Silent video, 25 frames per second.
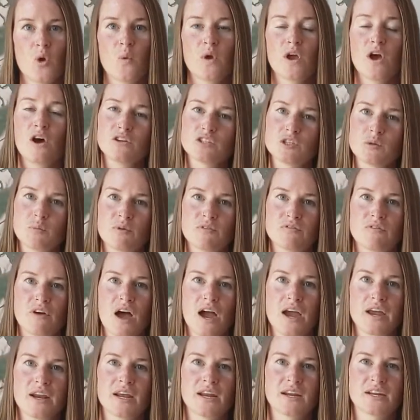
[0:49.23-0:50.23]
We also
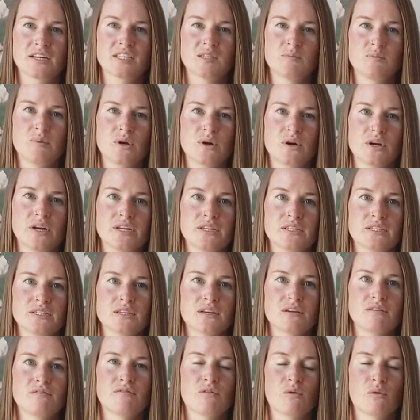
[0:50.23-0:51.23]
provide an
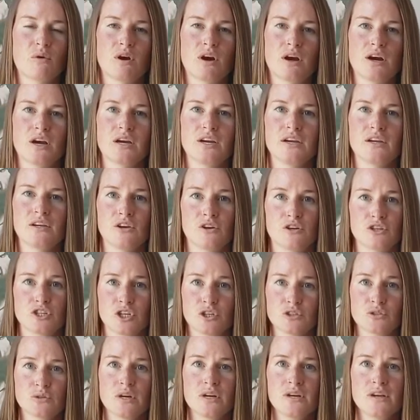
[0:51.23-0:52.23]
experience for your
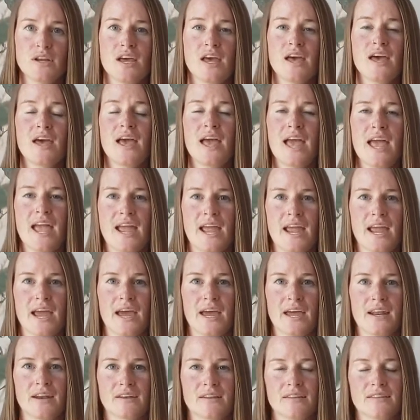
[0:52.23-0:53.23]
children,
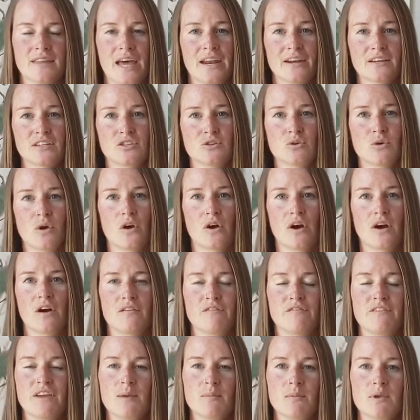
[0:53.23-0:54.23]
and that is through
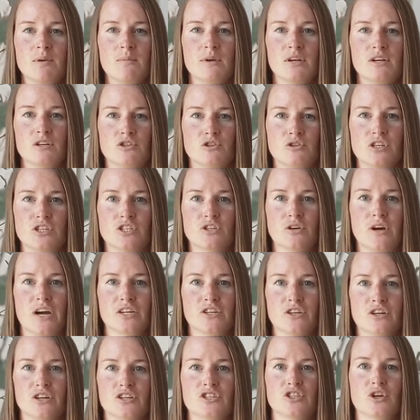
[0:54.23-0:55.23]
our Family Ministries
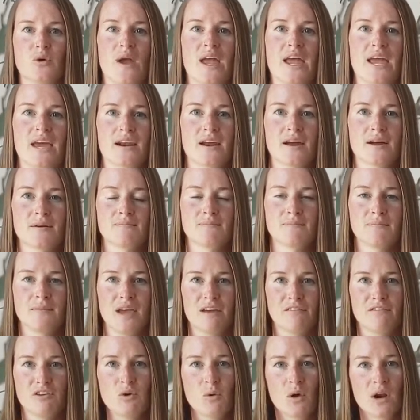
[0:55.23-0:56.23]
Director, Johanna.
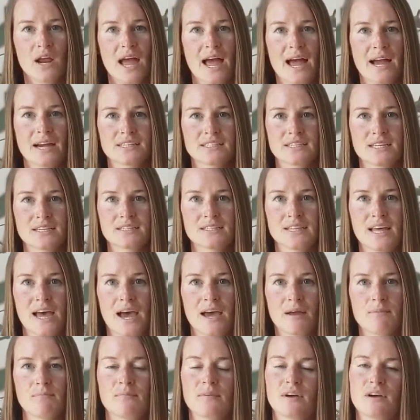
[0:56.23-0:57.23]
If you want to access
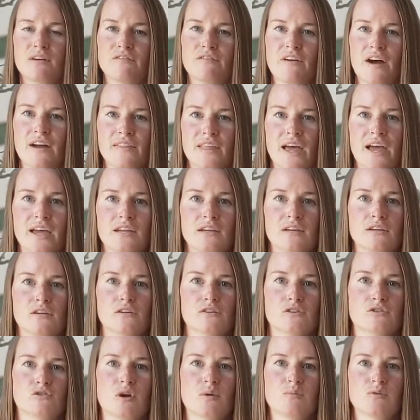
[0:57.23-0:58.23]
that, find that in
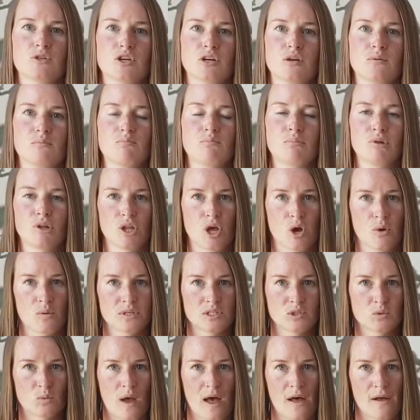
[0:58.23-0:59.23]
the description below
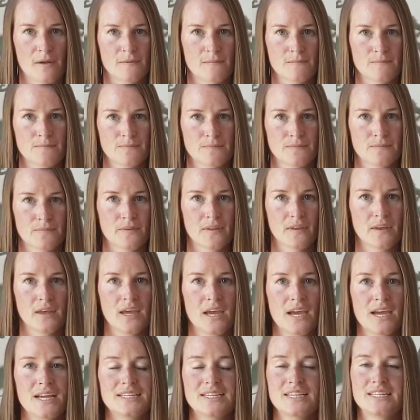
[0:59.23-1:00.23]
as well.
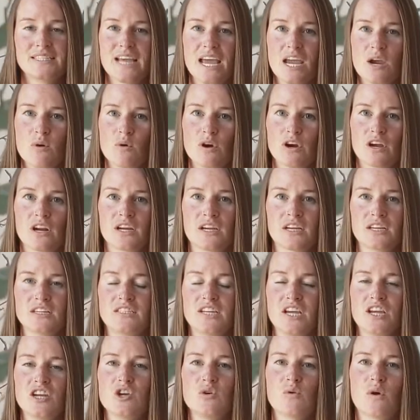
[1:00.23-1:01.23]
Today, we're going to
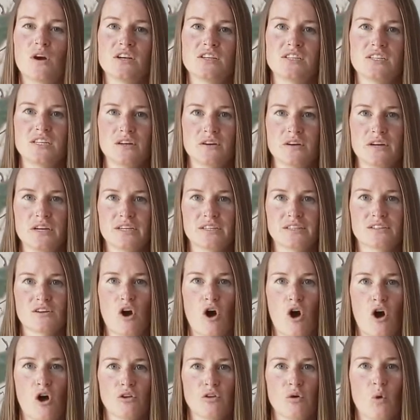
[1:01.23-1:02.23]
continue our series
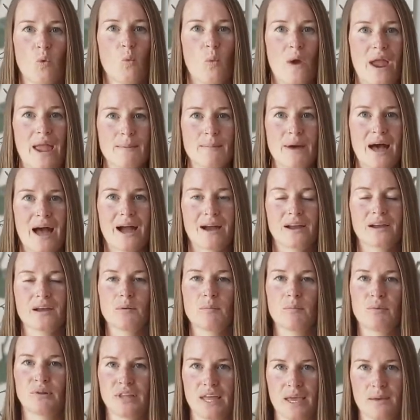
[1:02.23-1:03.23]
called Way
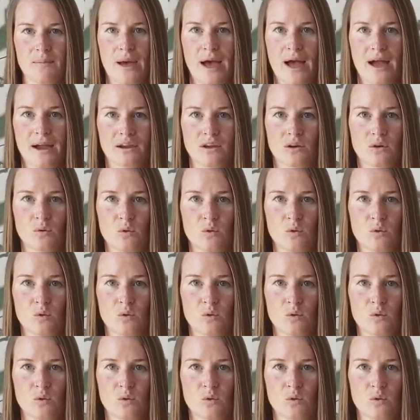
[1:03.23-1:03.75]
Back, Playback,